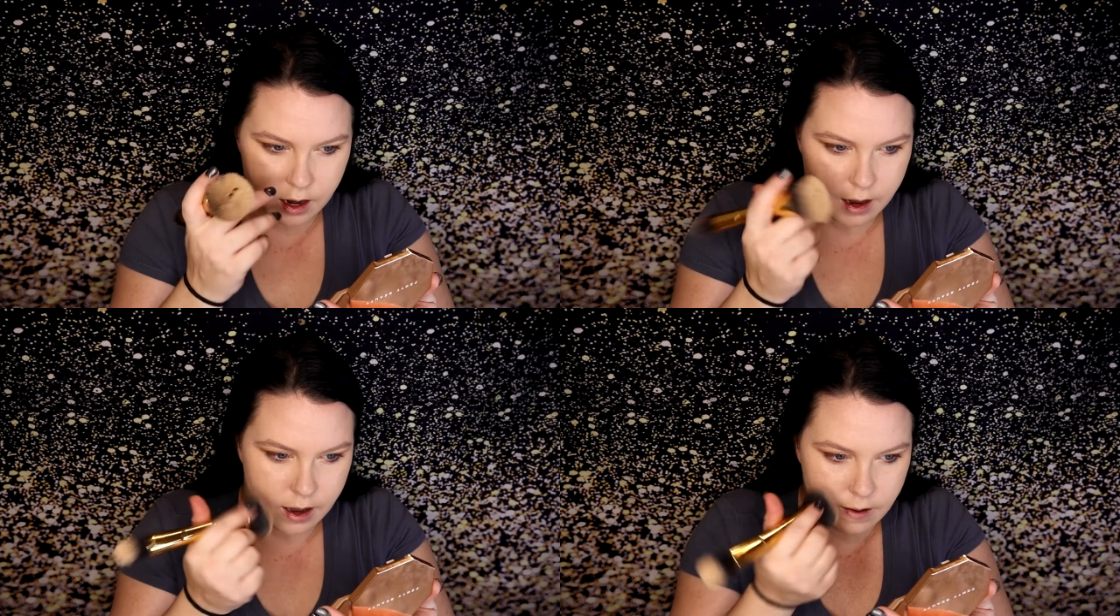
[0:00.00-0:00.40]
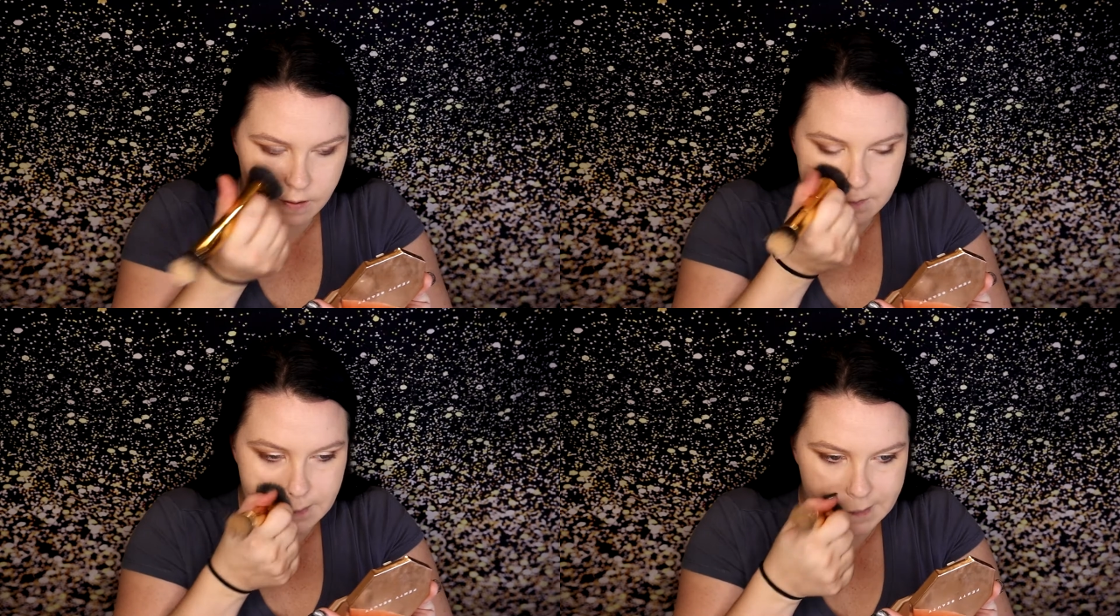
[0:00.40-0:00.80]
I
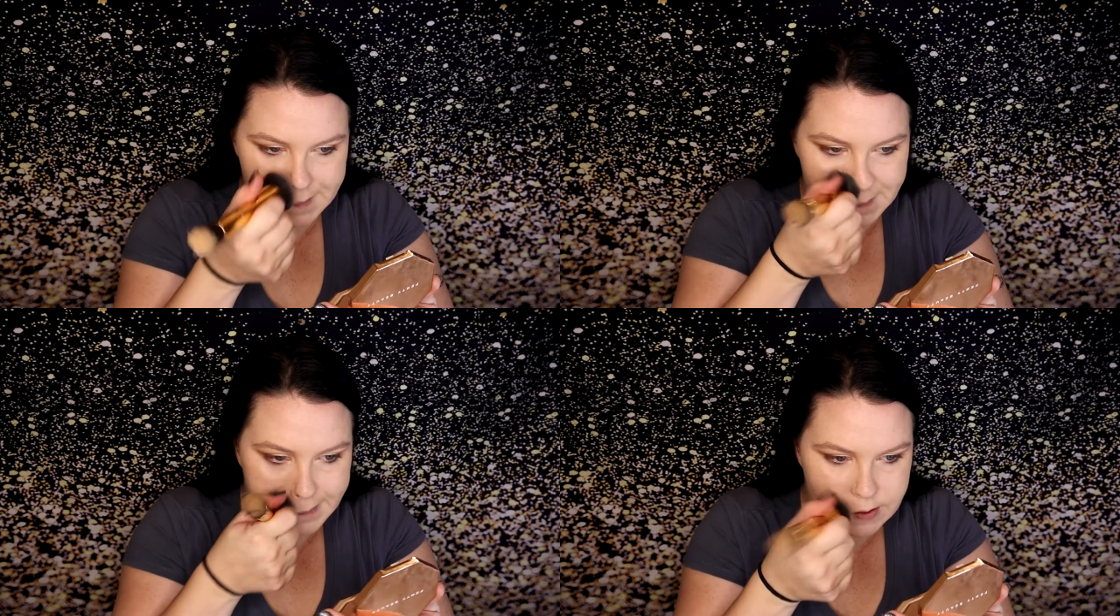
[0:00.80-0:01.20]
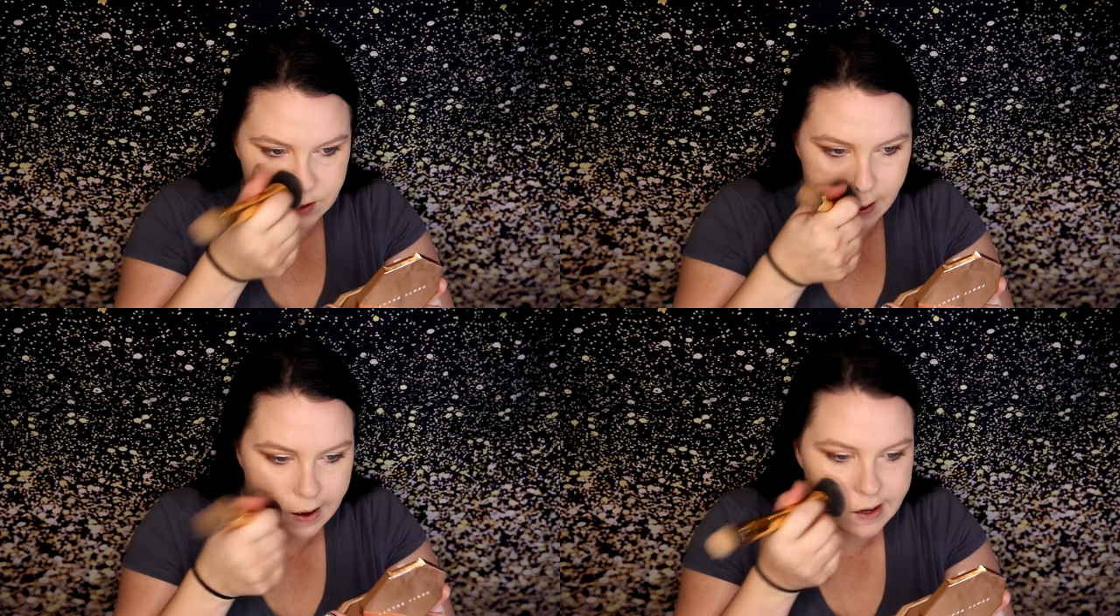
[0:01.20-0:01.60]
have
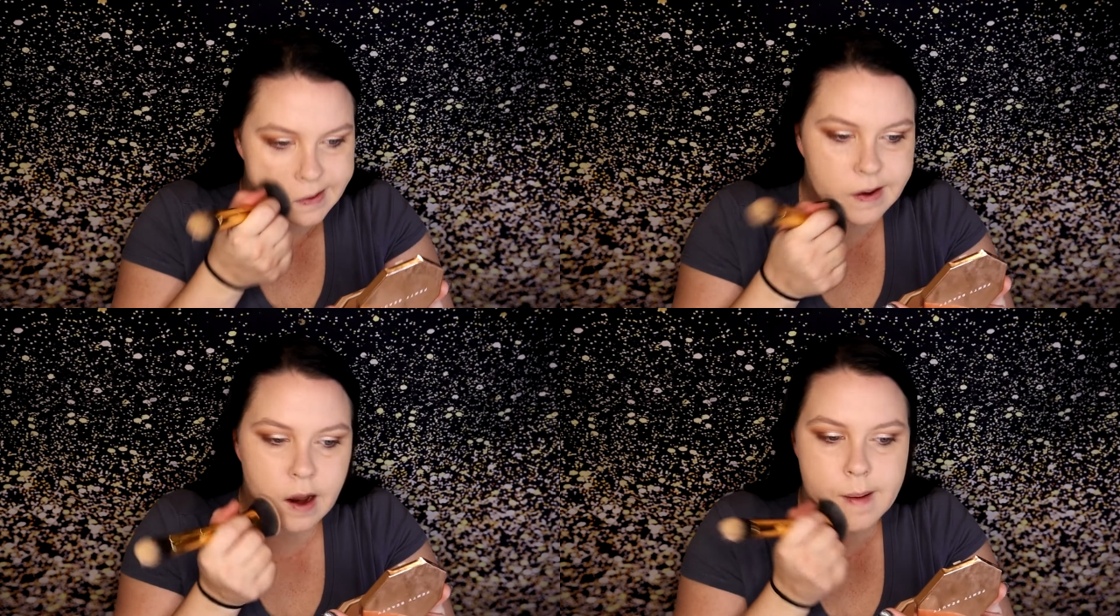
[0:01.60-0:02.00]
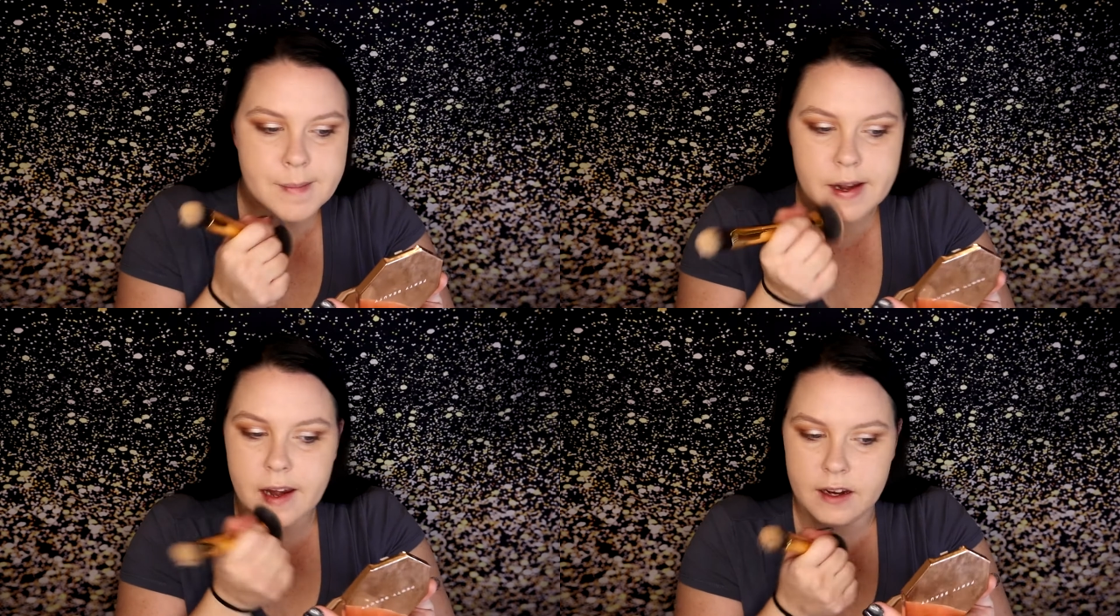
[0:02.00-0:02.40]
dry to
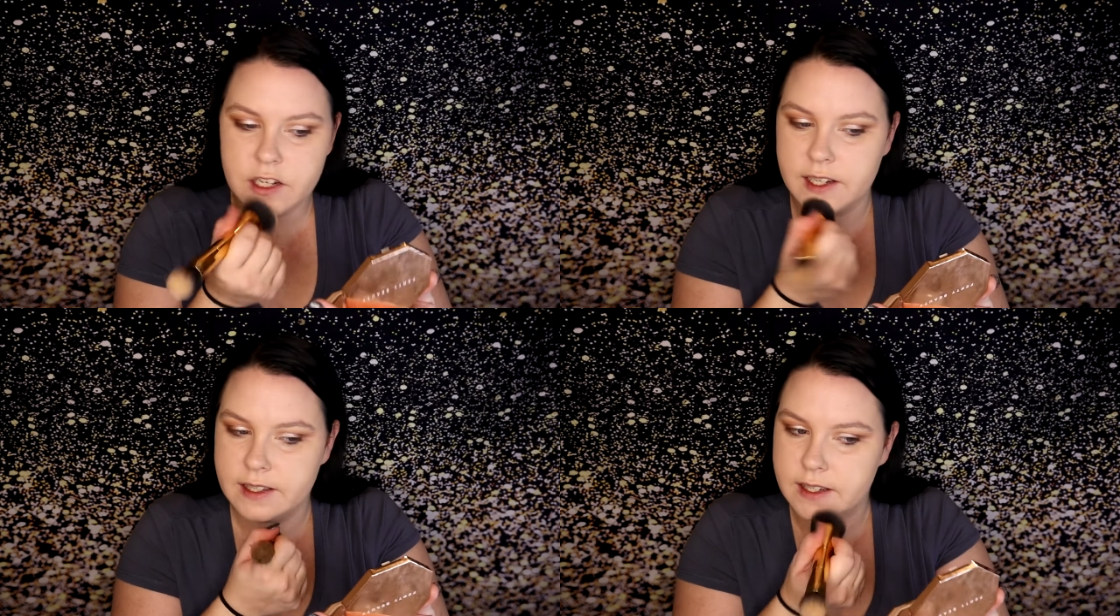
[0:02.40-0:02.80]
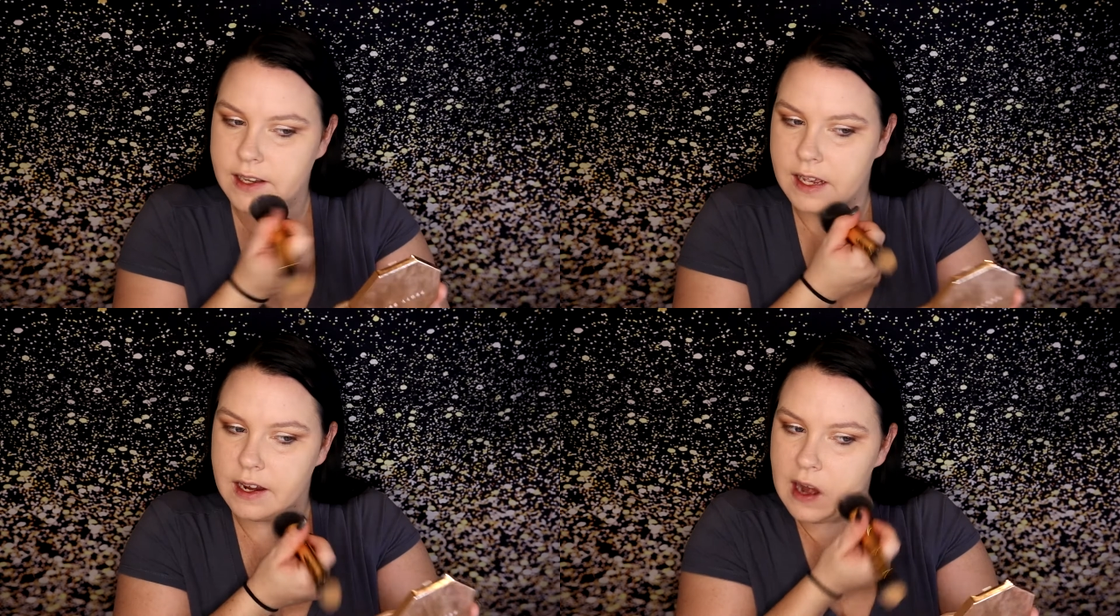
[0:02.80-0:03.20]
combination
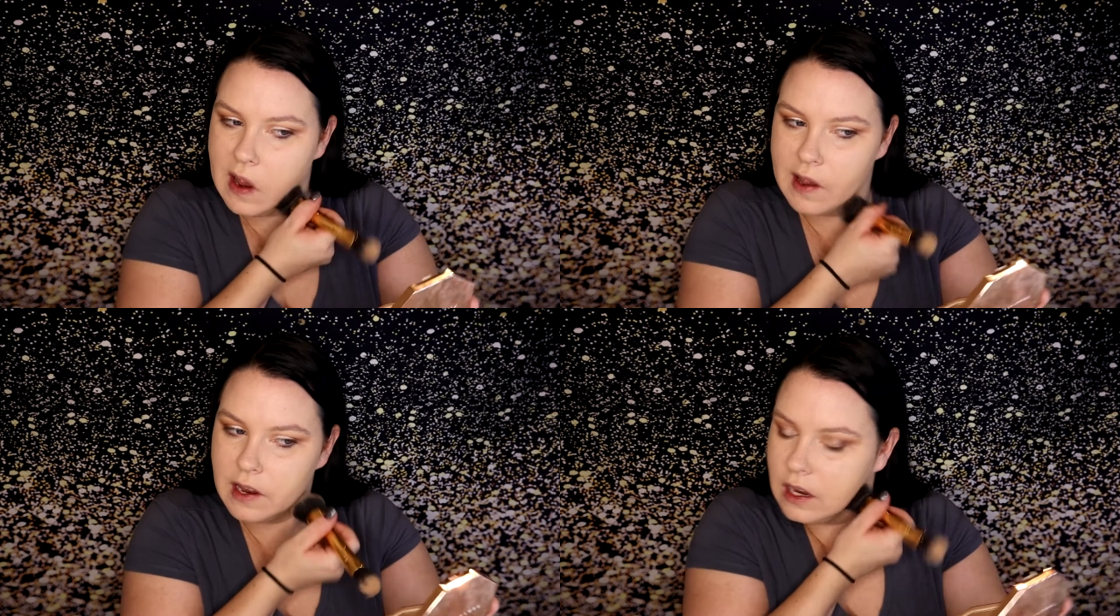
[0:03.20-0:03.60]
skin,